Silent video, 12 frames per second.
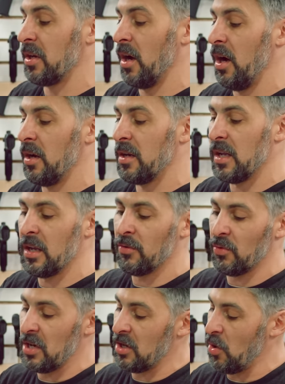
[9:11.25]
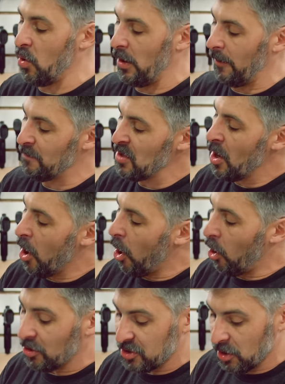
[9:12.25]
the gun in recoil.
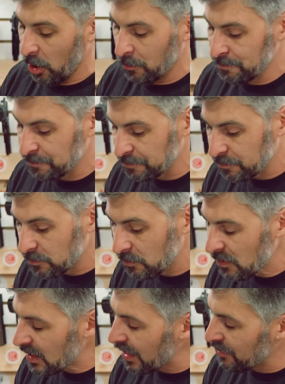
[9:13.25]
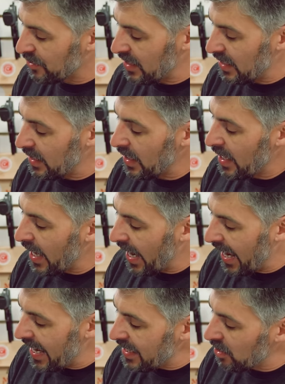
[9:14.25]
Also, the
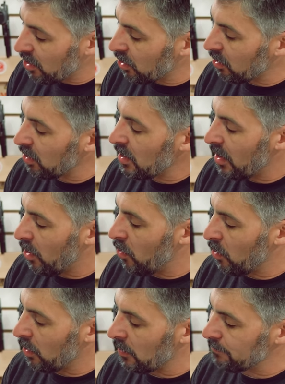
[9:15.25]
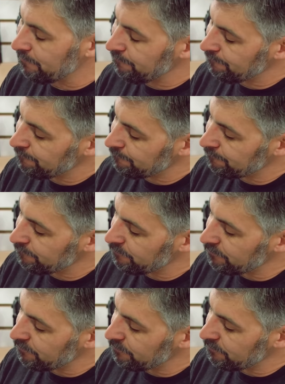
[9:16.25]
angle, or
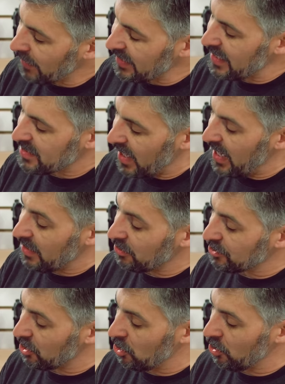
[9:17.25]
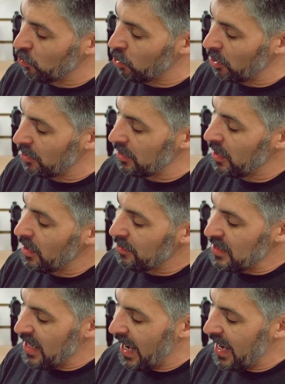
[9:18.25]
I guess angle's a good word,
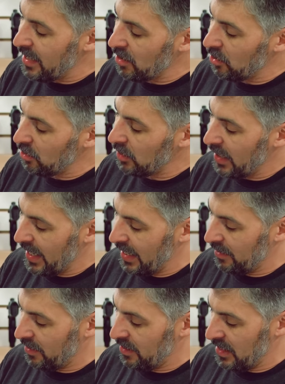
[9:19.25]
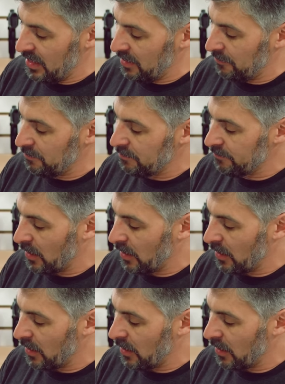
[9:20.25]
the angle and the